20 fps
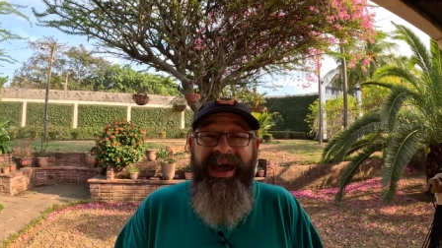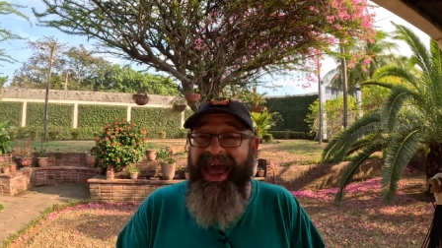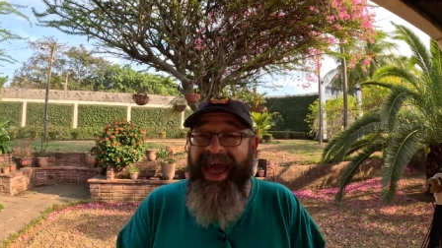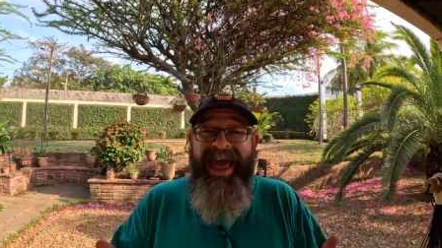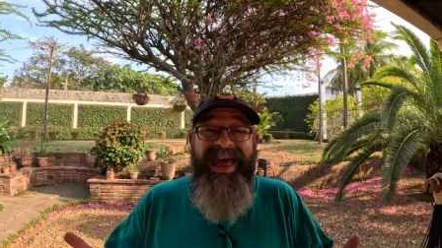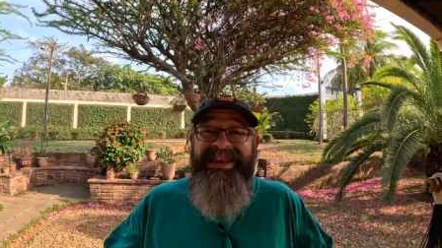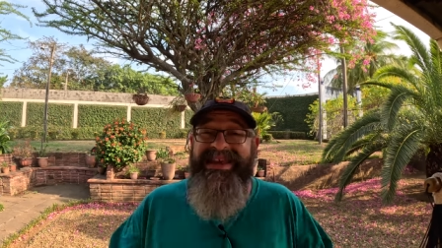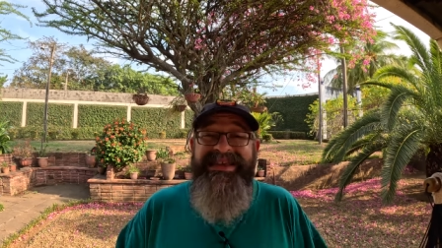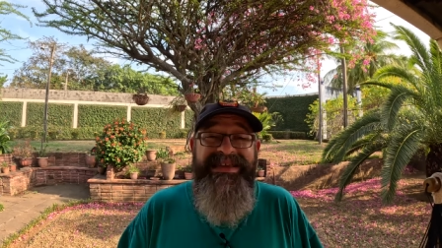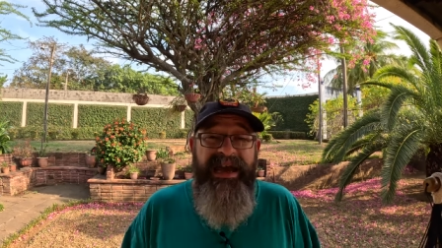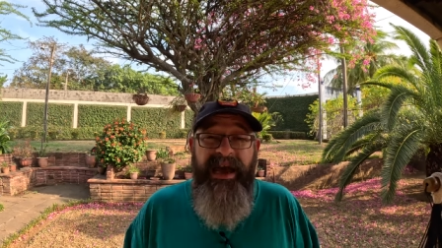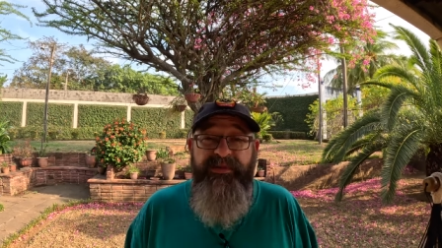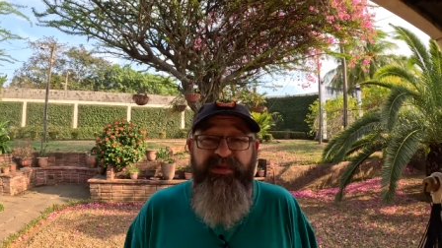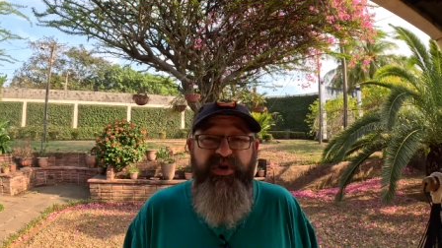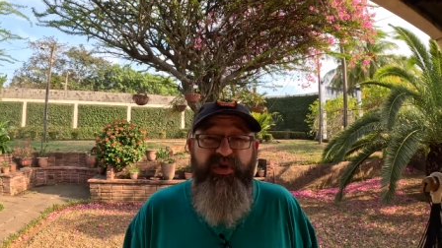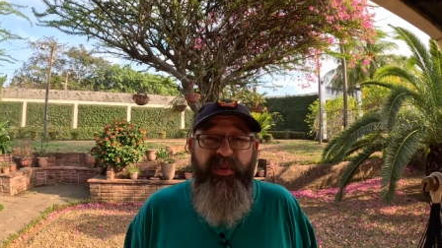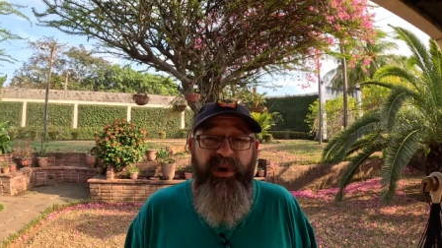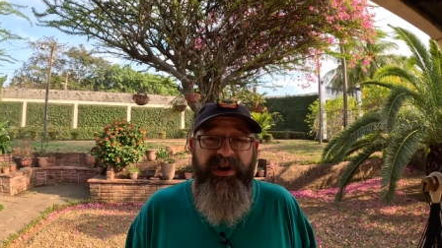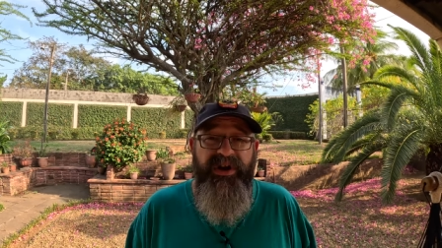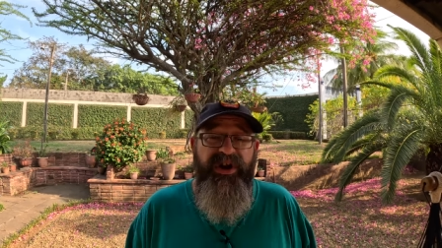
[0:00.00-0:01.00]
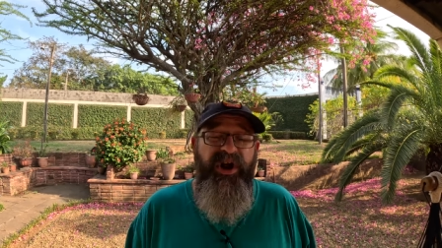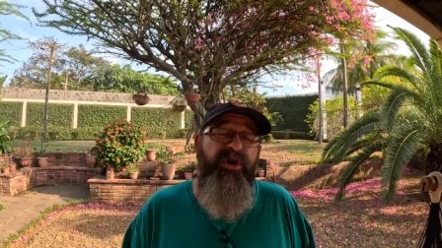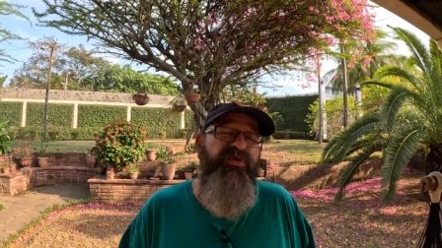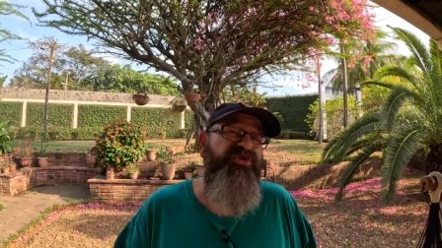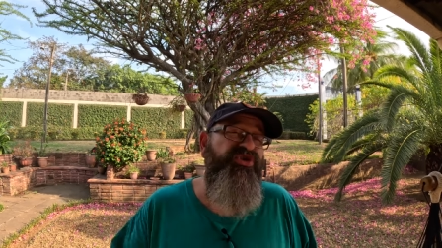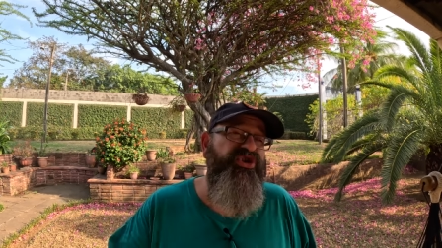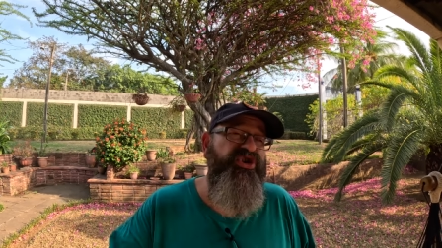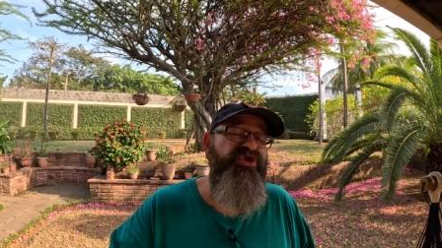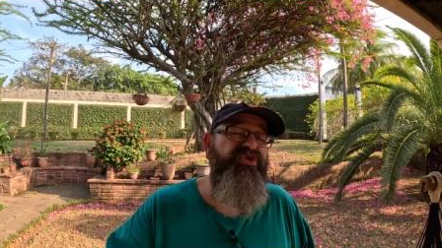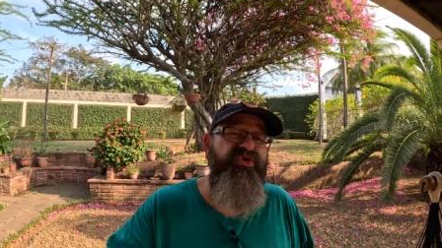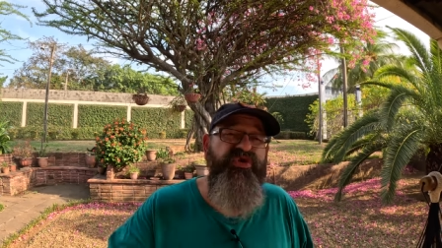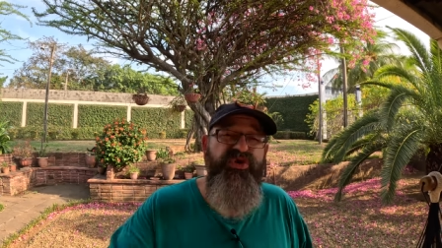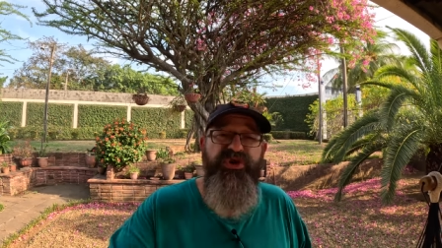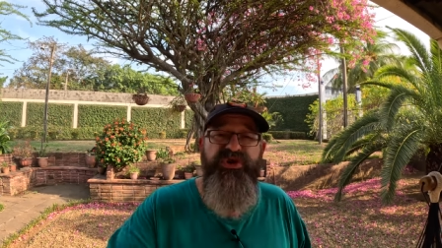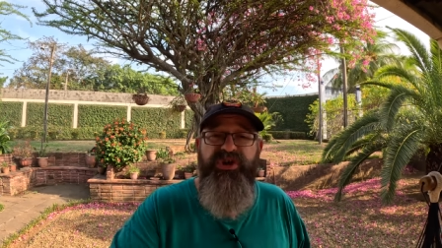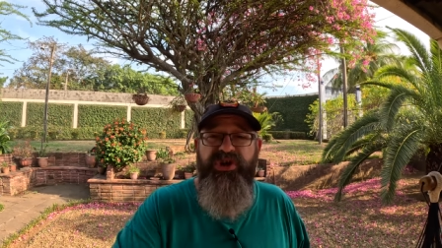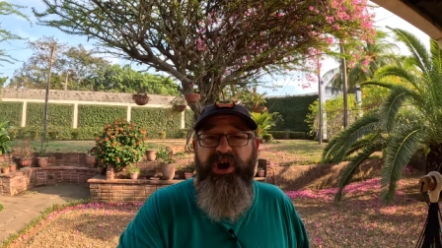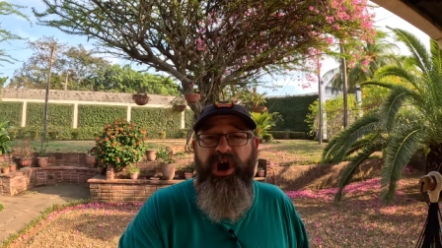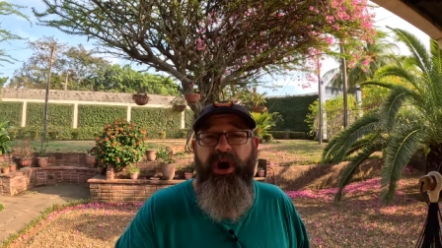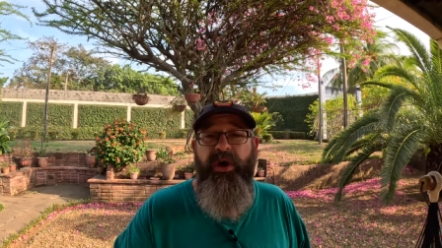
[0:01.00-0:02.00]
Anytime you want to go, you
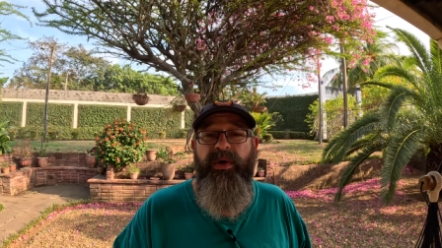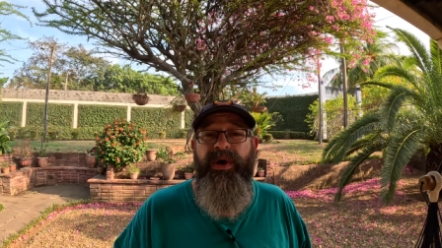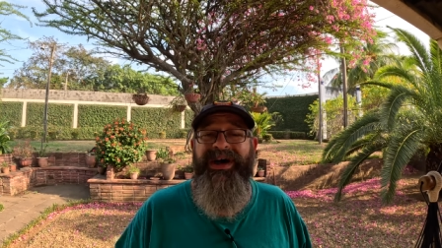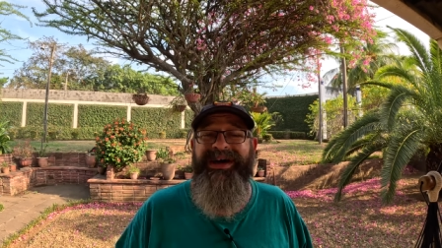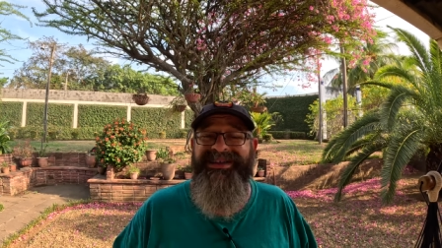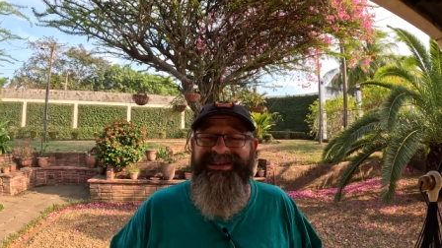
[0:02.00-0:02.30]
could go.